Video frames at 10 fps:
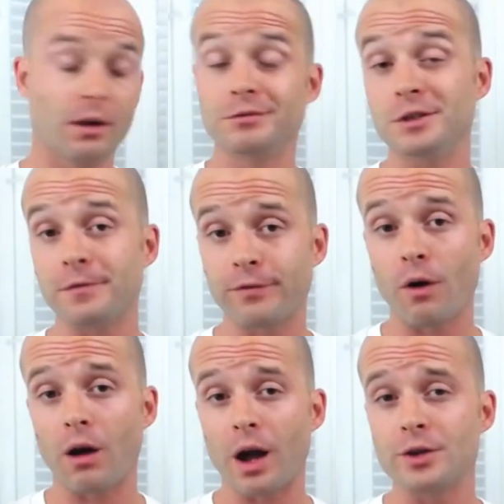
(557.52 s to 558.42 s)

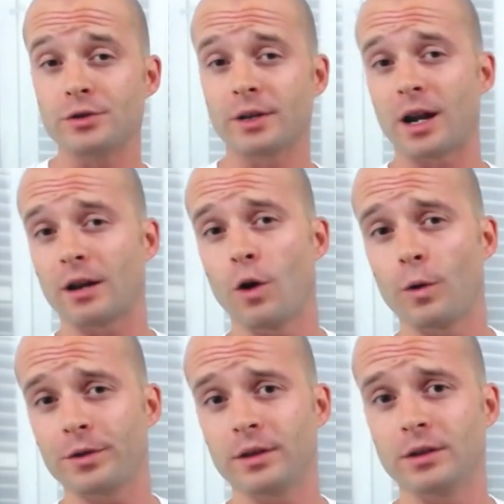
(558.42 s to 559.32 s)
Default, I usually kind of go
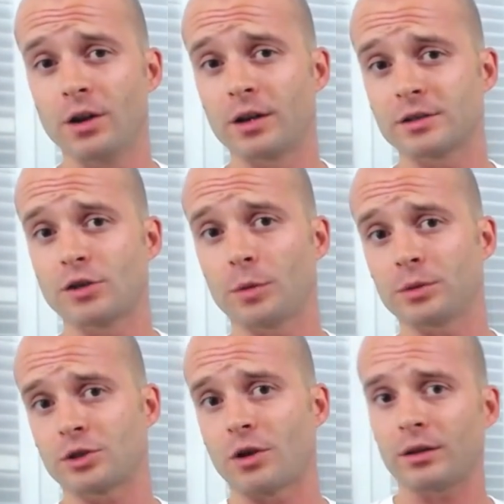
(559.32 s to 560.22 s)
with the Young's
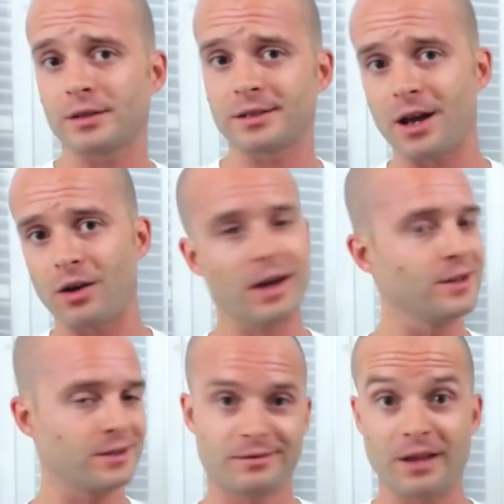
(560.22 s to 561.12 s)
Double Chocolate Stout.
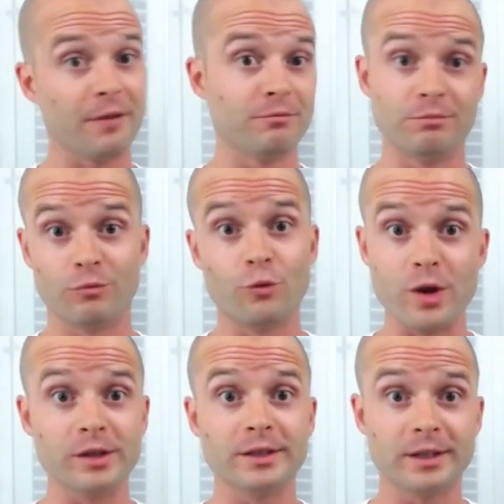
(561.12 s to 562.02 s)
I
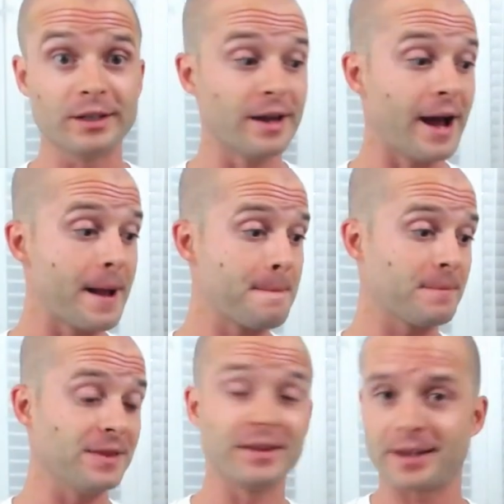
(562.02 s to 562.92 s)
really dig that
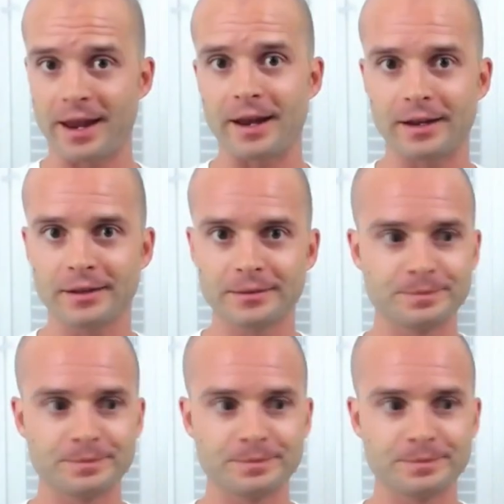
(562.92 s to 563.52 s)
in the can.